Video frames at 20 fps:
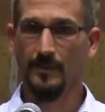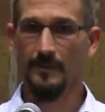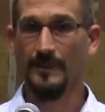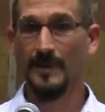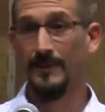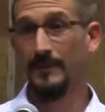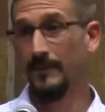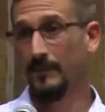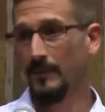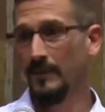
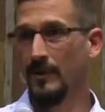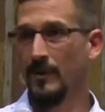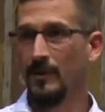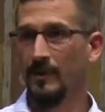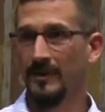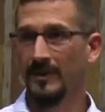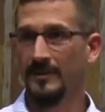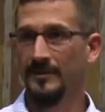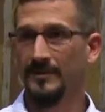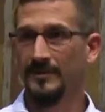Maybe we're
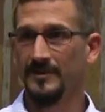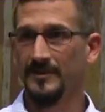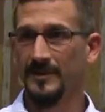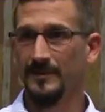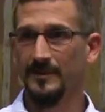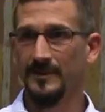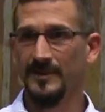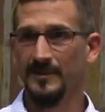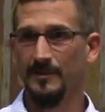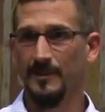going into some
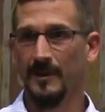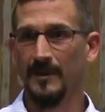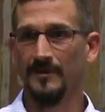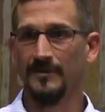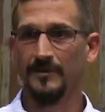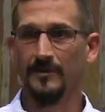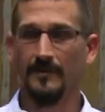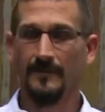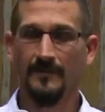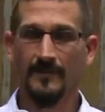of these
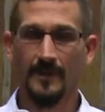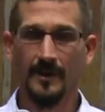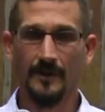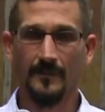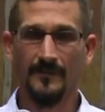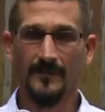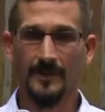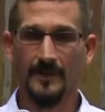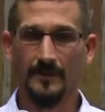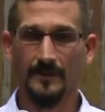marginal
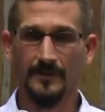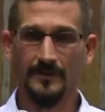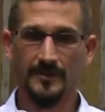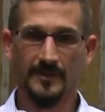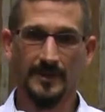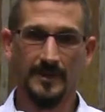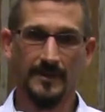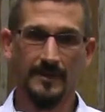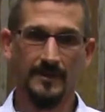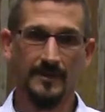farm fields
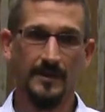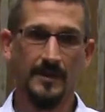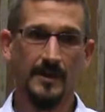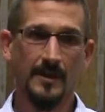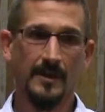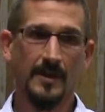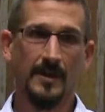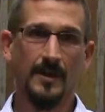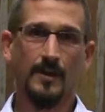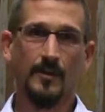and
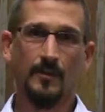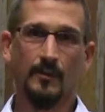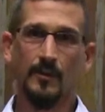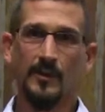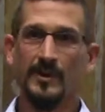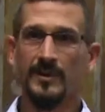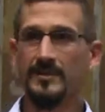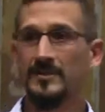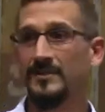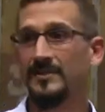
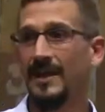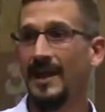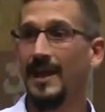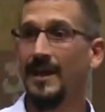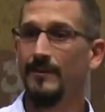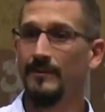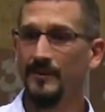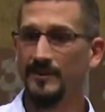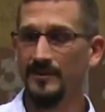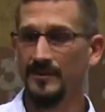
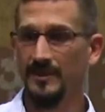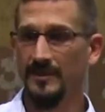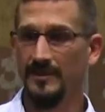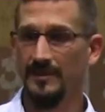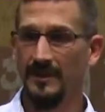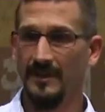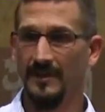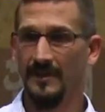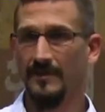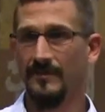reestablishing
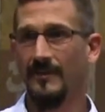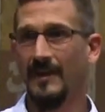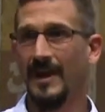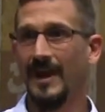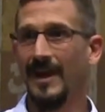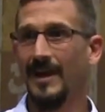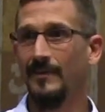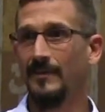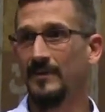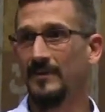native
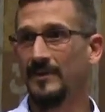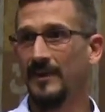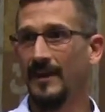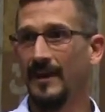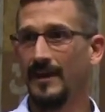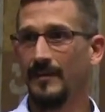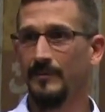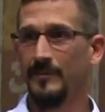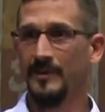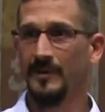
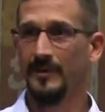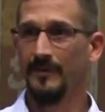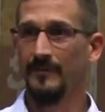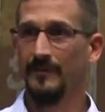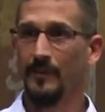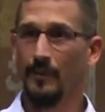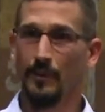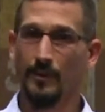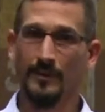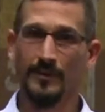habitat, be it
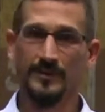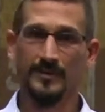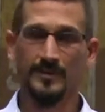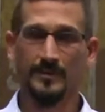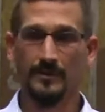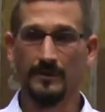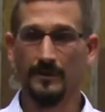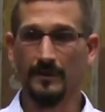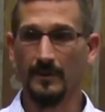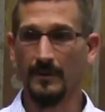forest
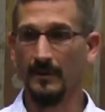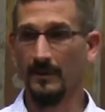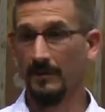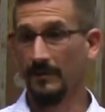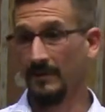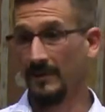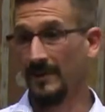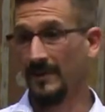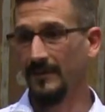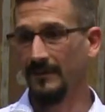or
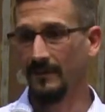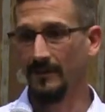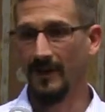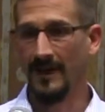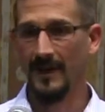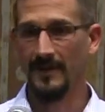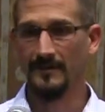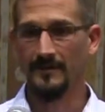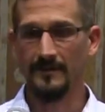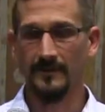native
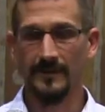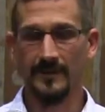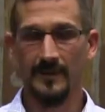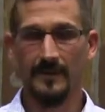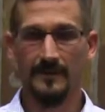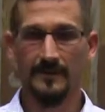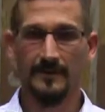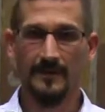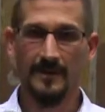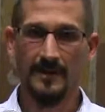
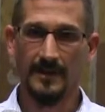grassland.